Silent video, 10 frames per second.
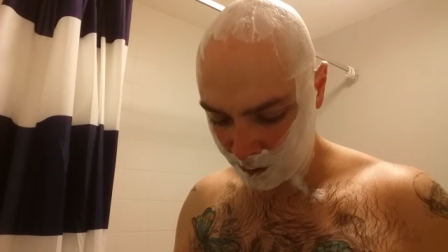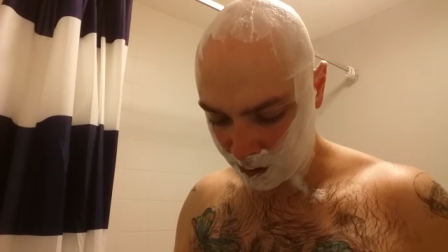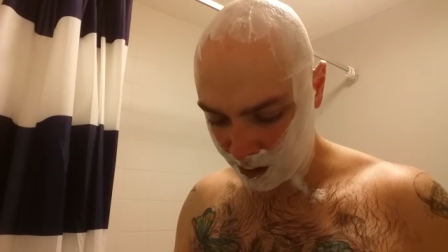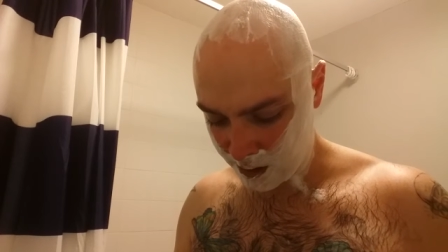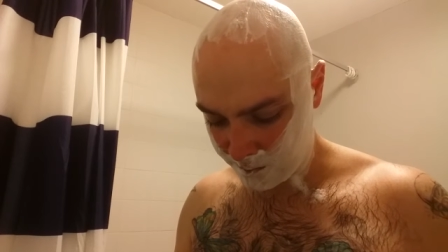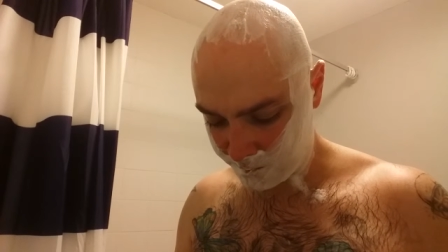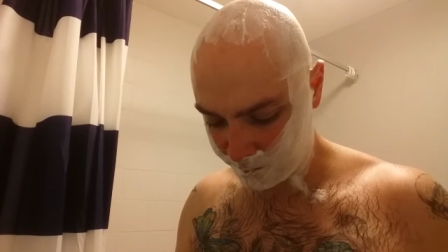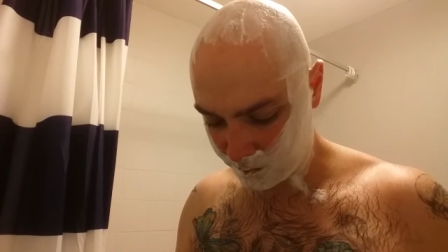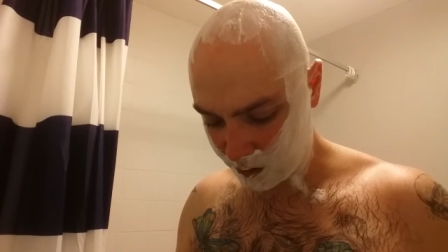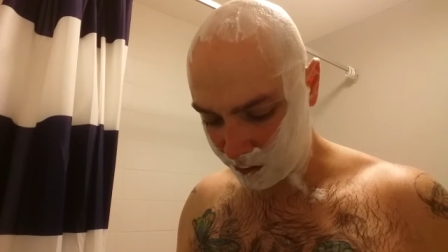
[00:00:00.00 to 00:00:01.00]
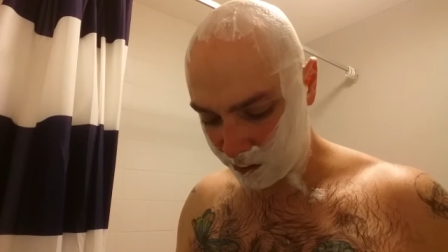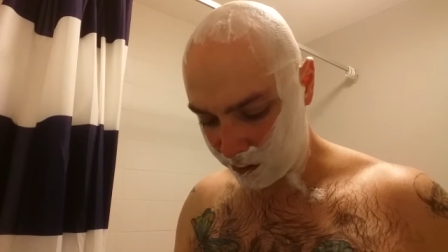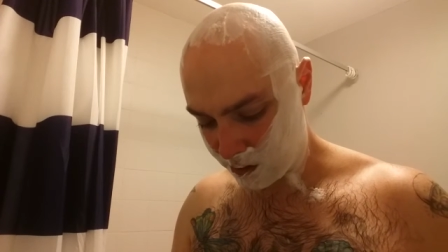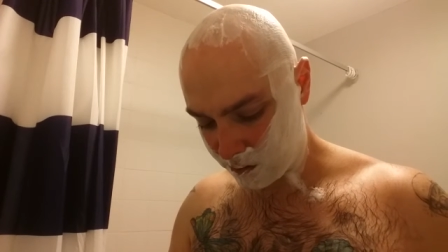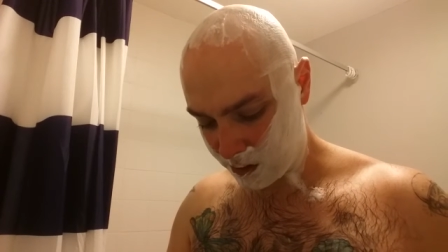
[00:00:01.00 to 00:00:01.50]
Okay, let's just
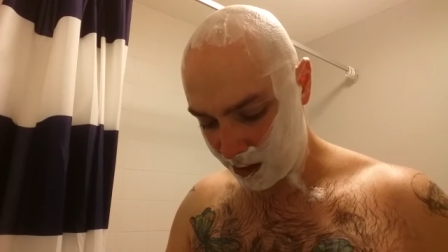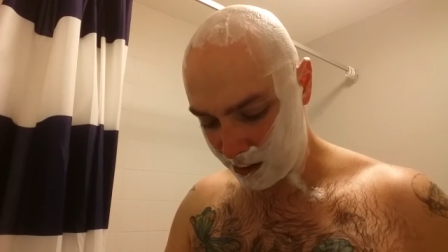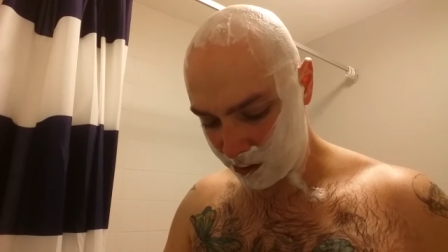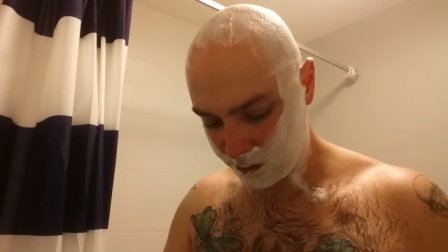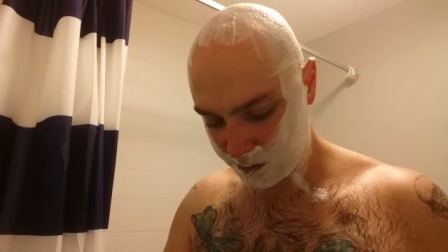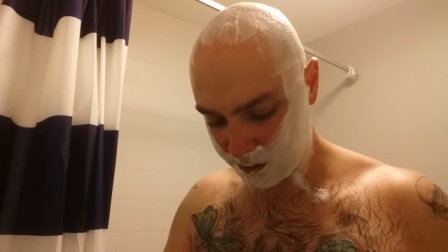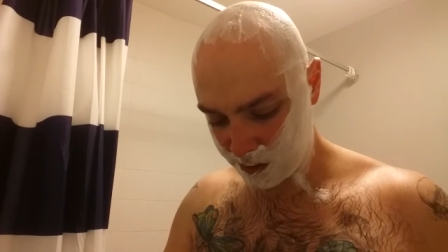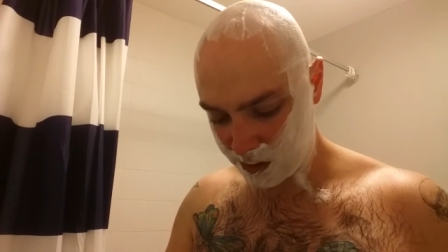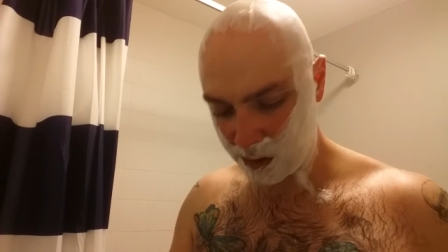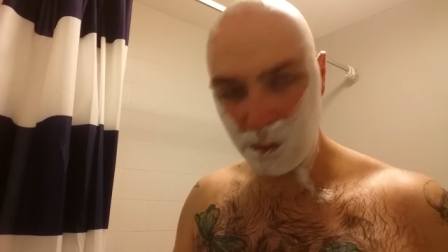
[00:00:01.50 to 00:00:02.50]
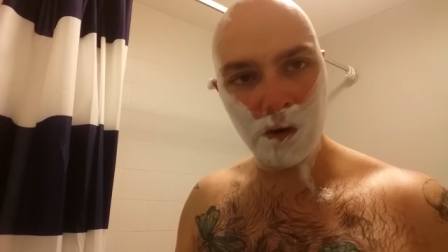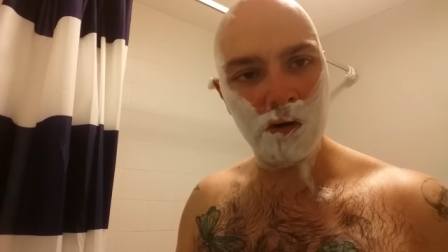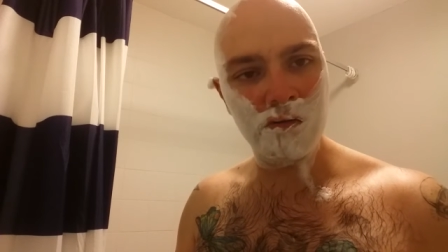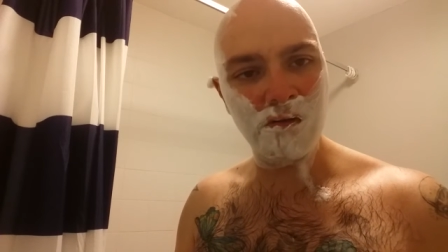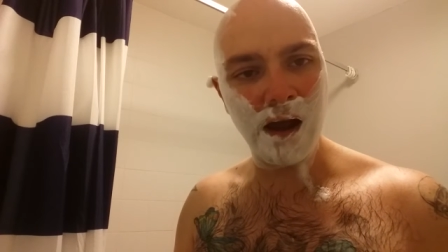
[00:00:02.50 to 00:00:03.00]
load the Elios and then we'll
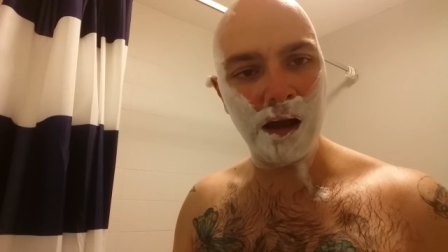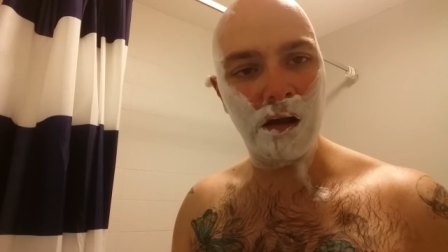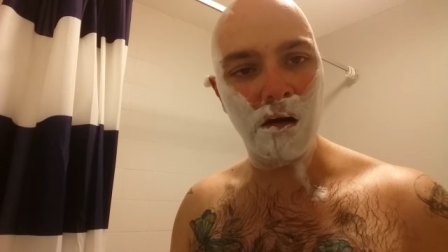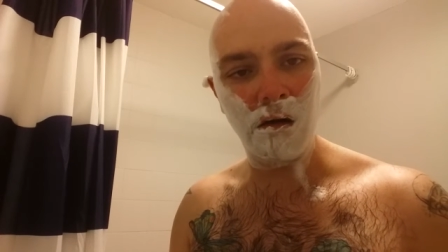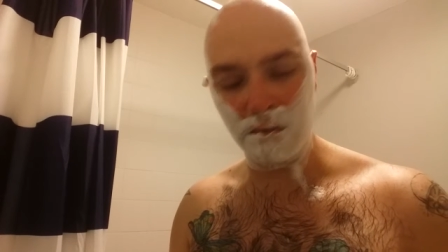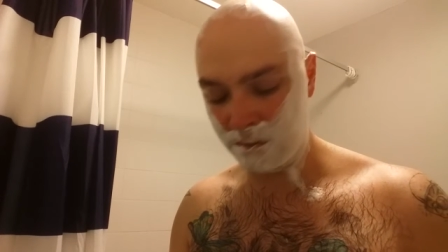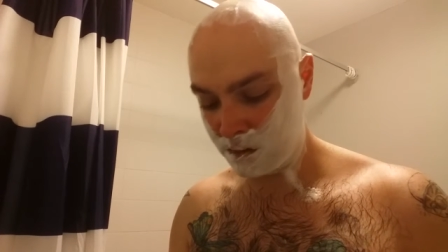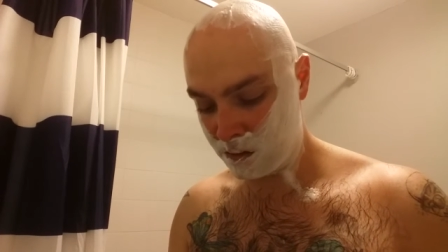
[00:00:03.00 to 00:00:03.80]
crack on.